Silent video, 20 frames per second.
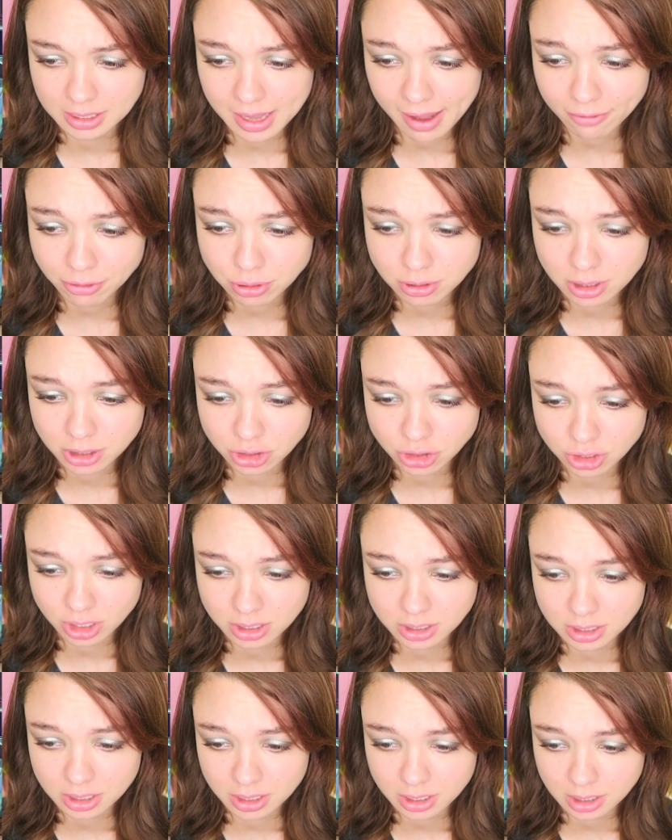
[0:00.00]
Do I need
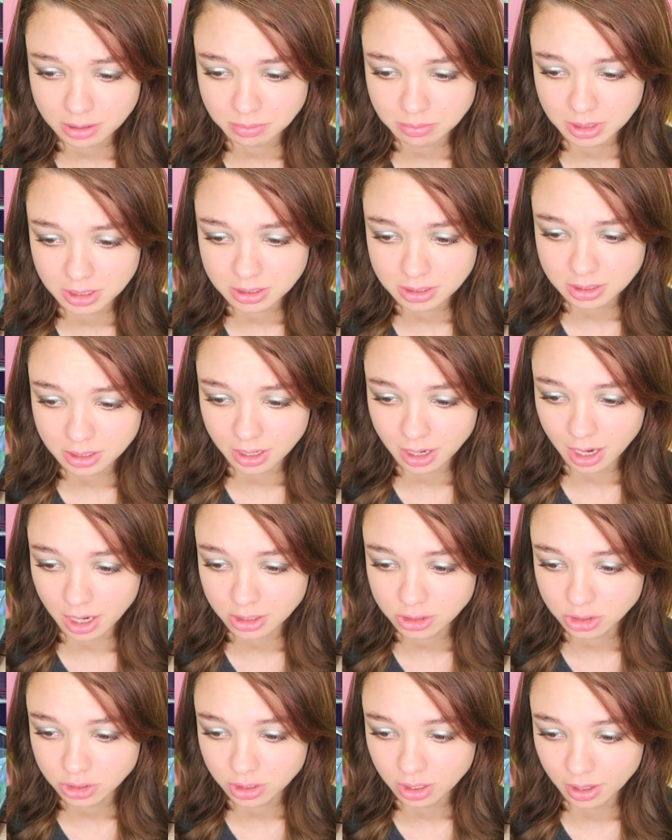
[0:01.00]
to do it? I'm
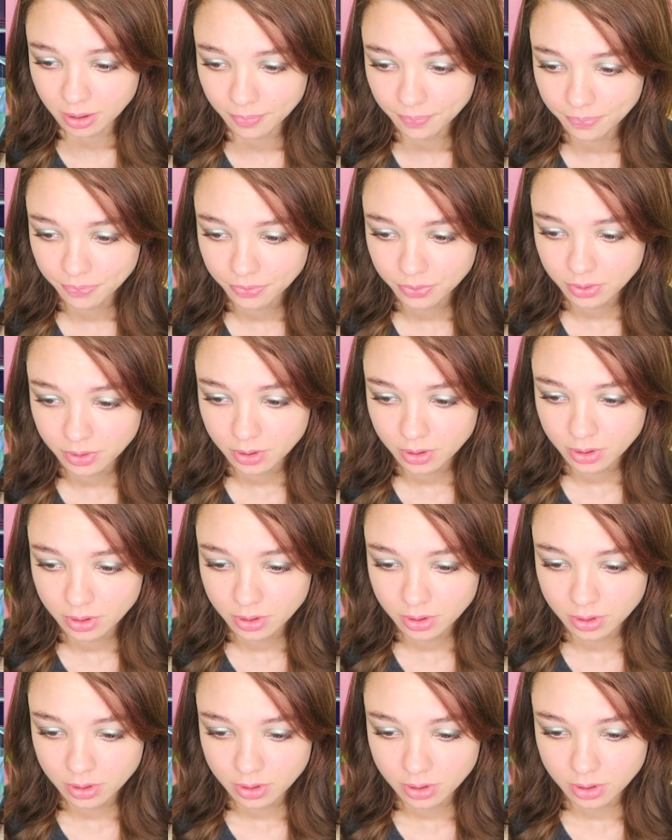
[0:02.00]
scared.
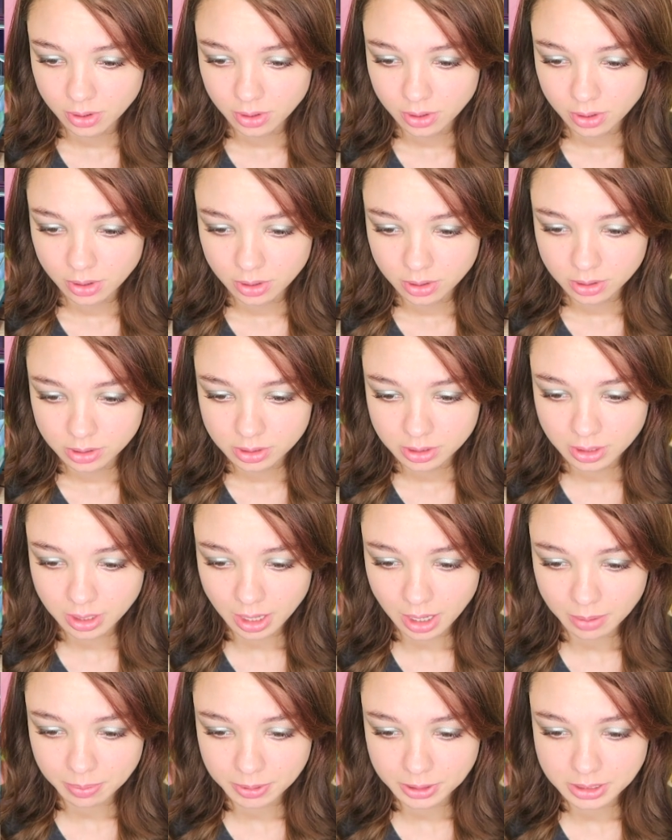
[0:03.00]

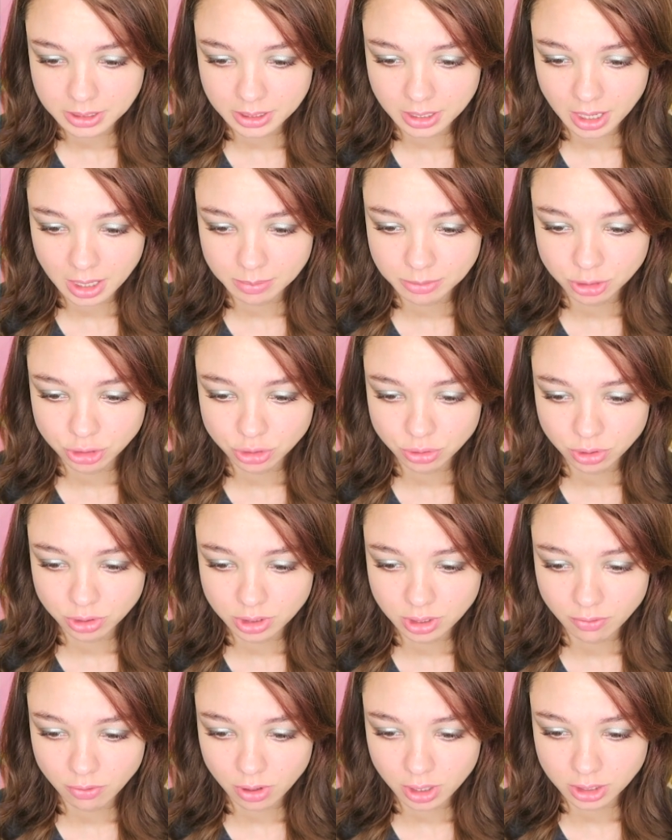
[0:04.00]
Okay, let's wipe
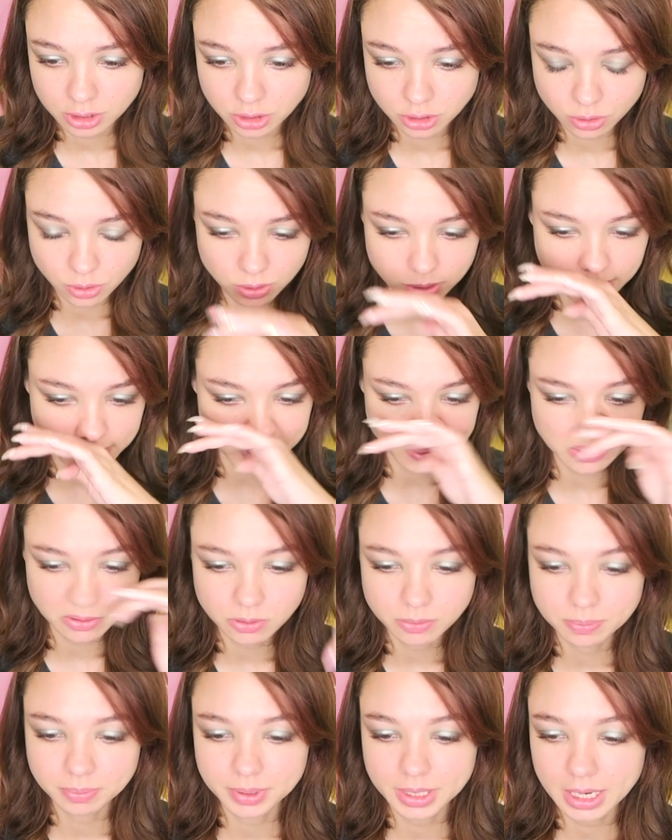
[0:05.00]
another
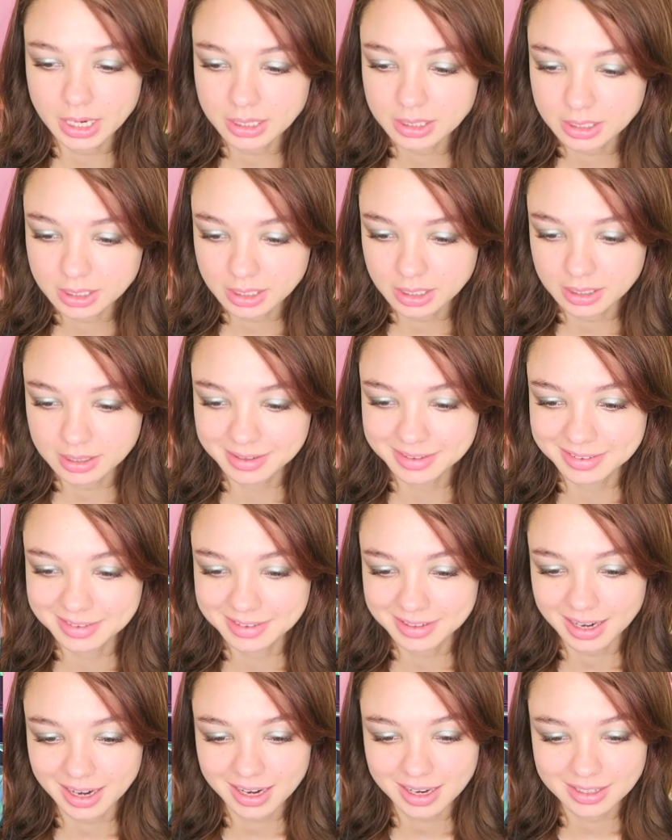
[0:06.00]
kitten. It's white
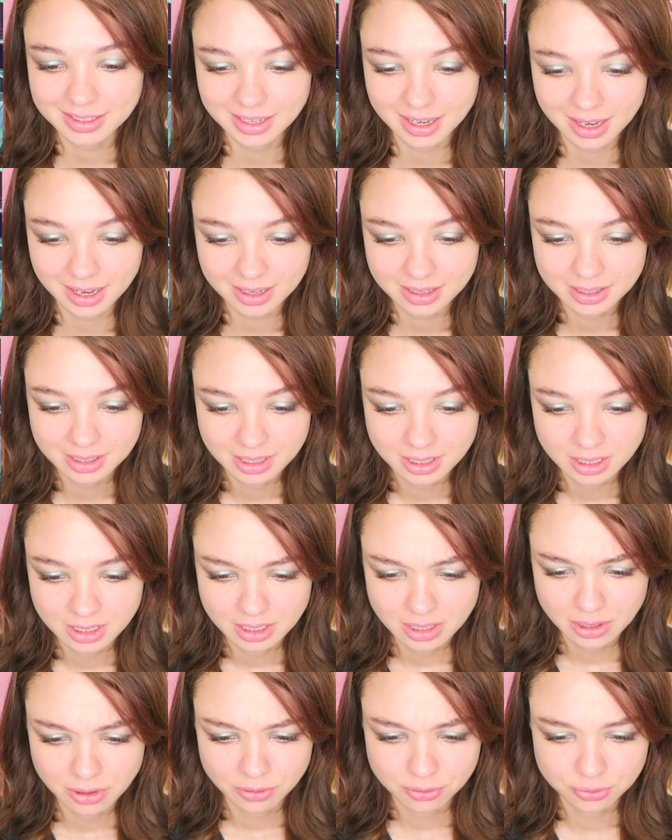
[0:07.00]
like an
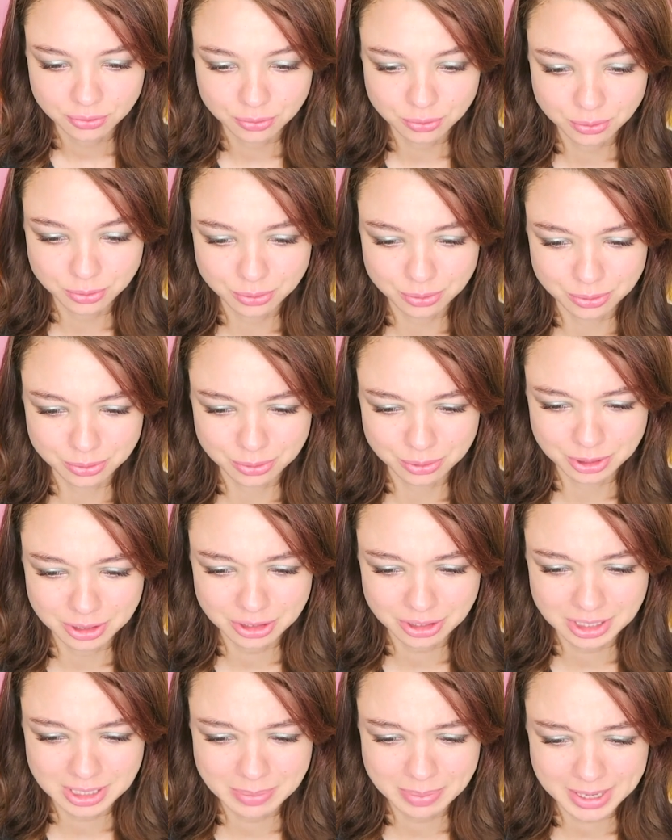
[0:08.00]
Angela.
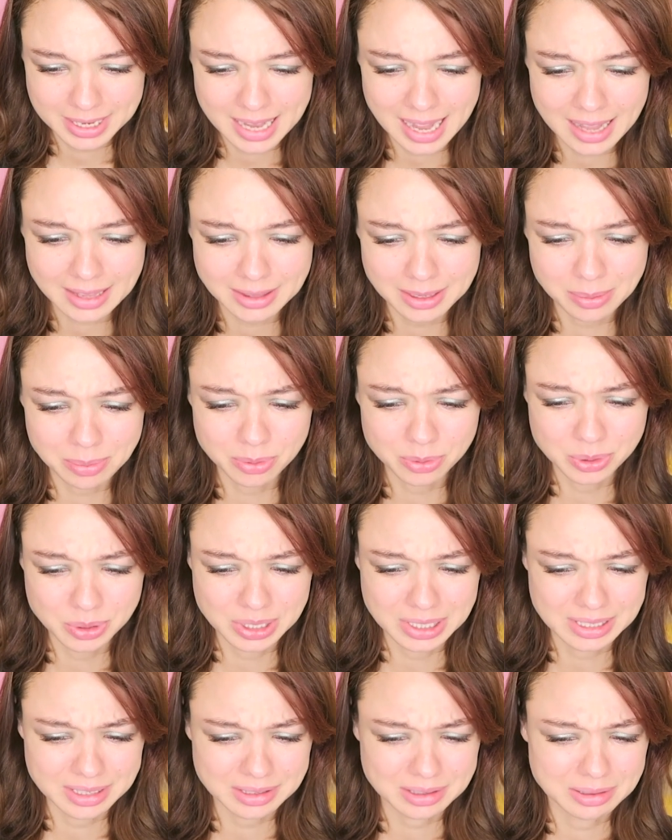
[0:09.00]
Ew, I don't like
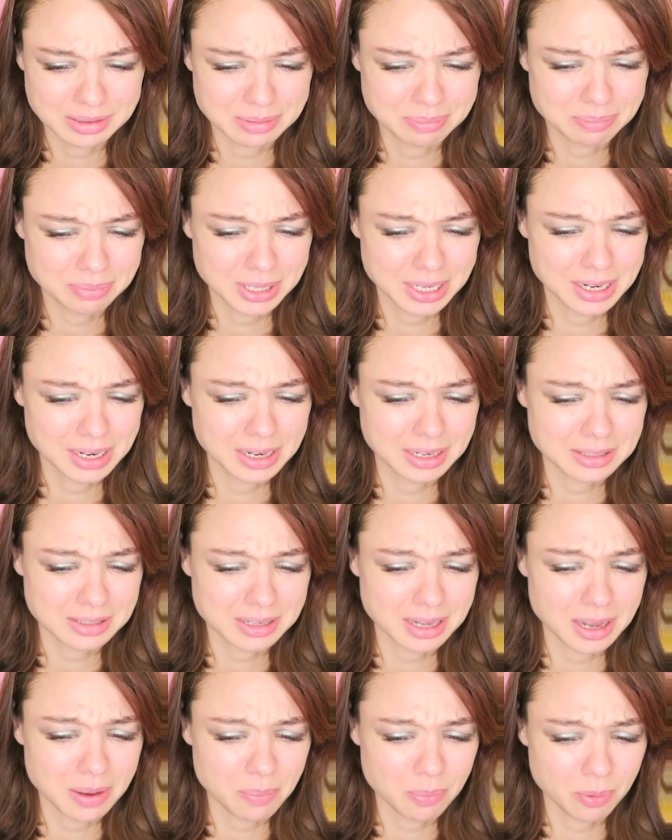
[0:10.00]
it.
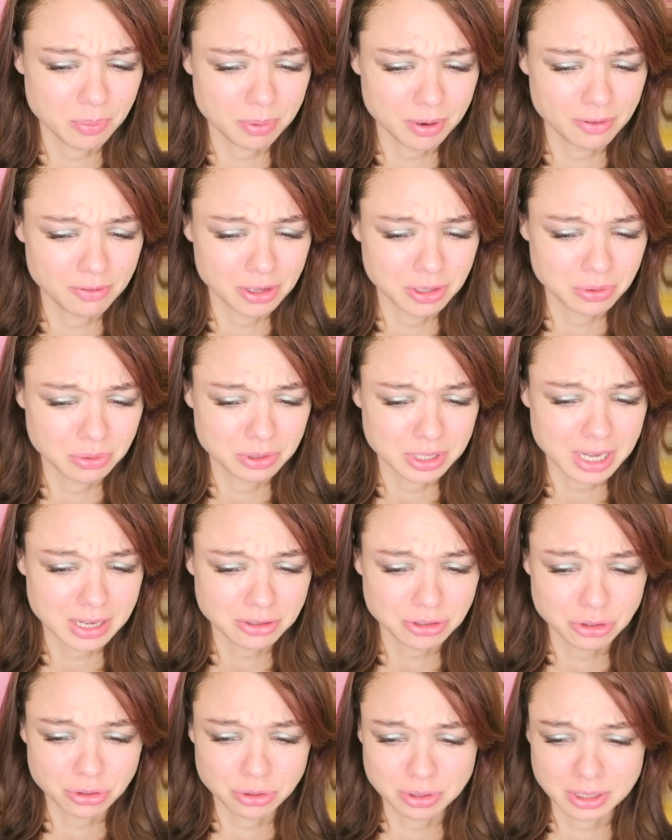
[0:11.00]
Cutting the cord?
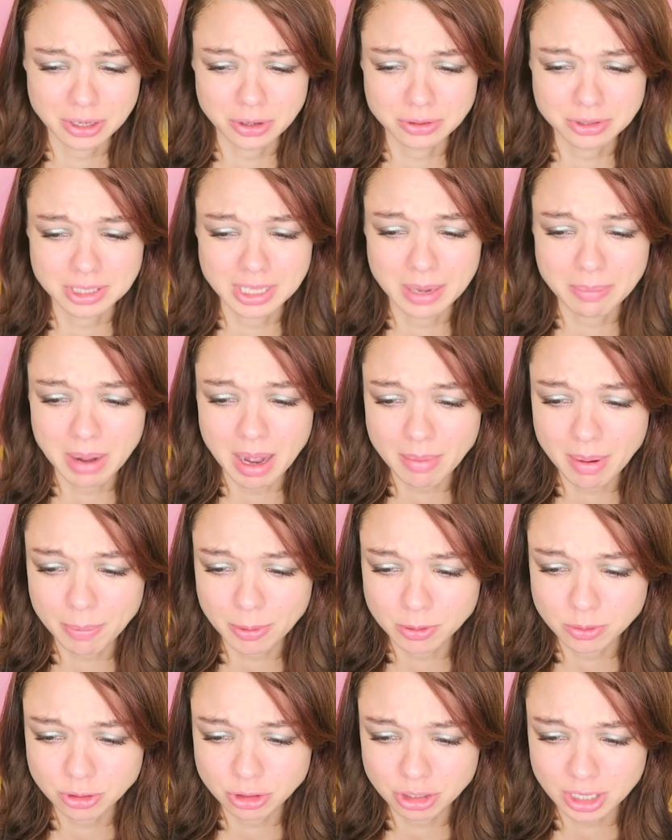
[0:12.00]
Am I a
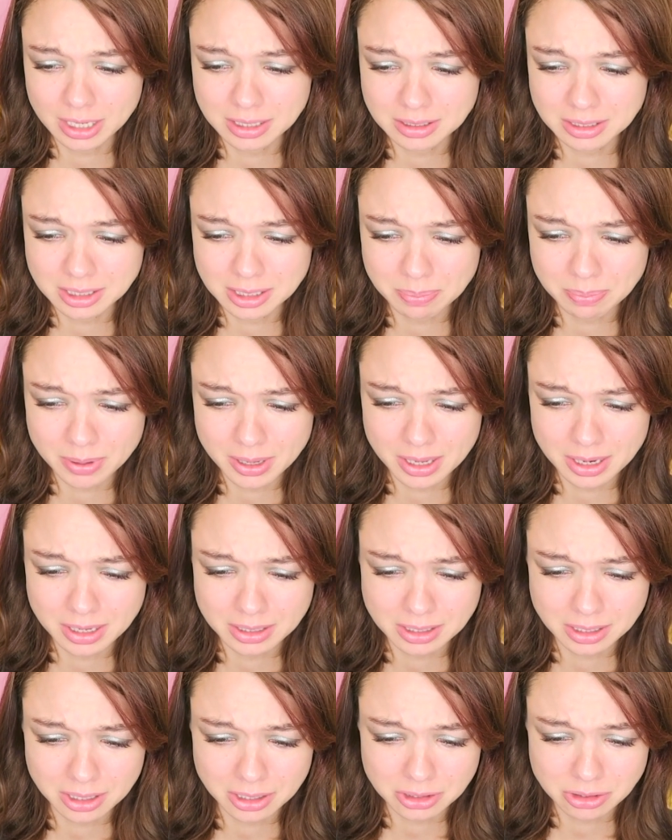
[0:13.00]
godmother now? I don't
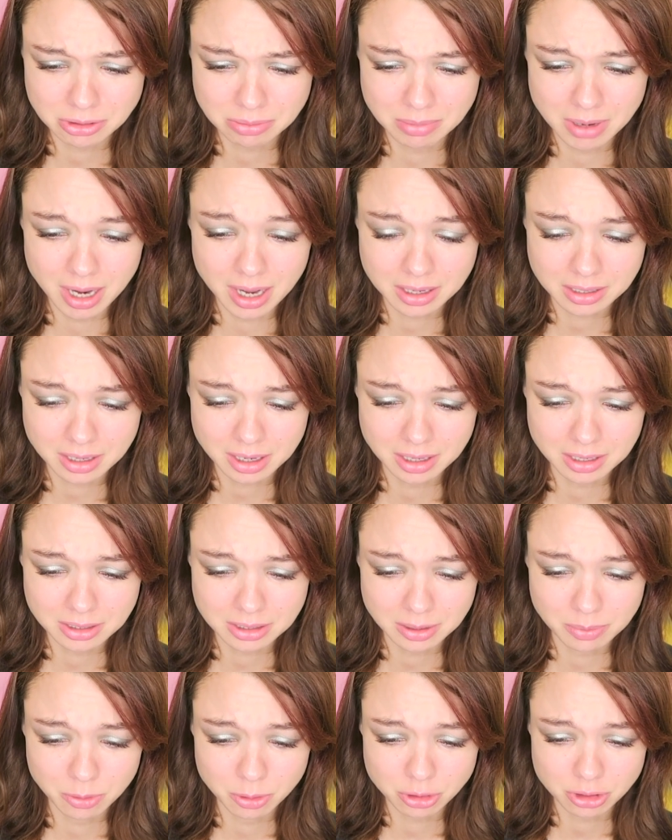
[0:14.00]
like it at all.
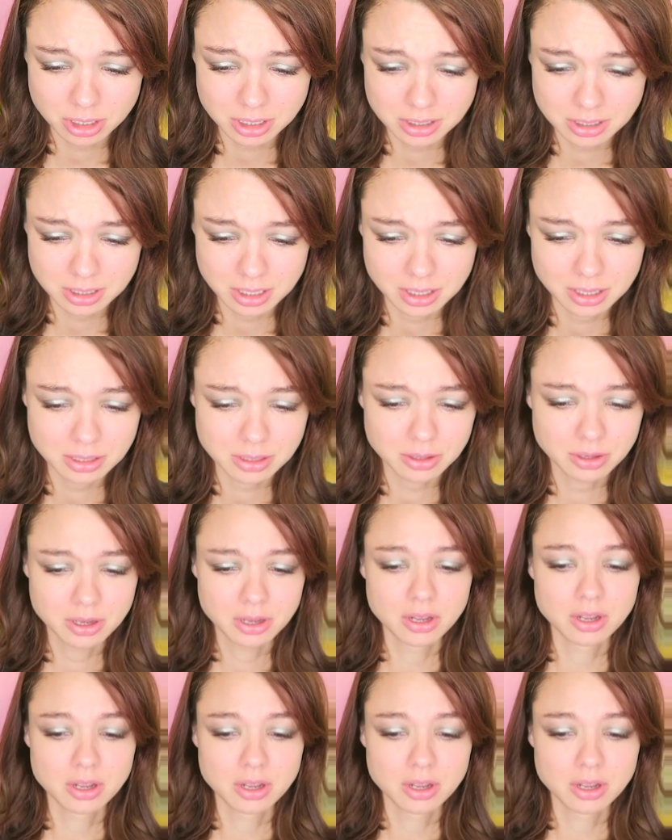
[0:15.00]
That is impossible.